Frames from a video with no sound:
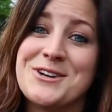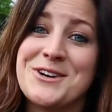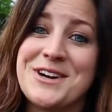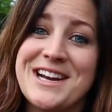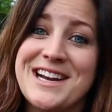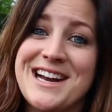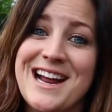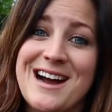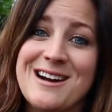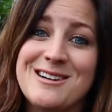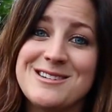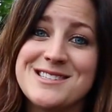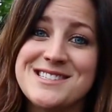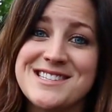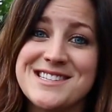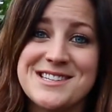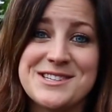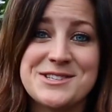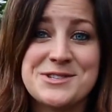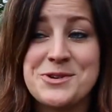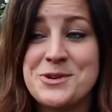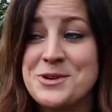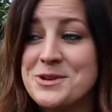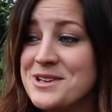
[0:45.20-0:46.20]
greenhouse and
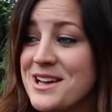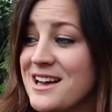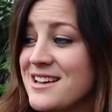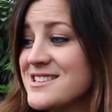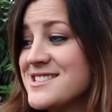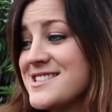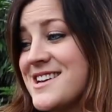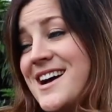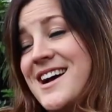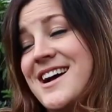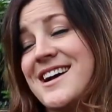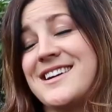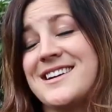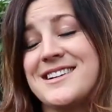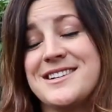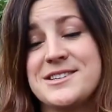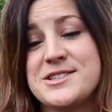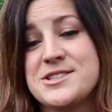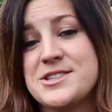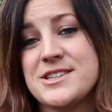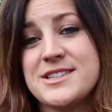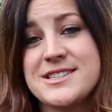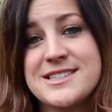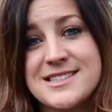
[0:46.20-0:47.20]
it's cold outside and
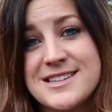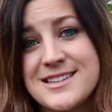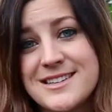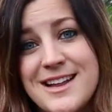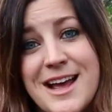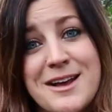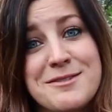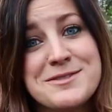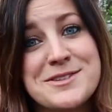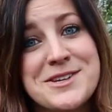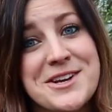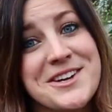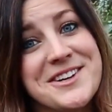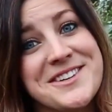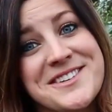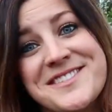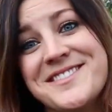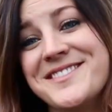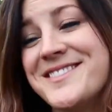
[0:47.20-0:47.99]
it's just, life's good.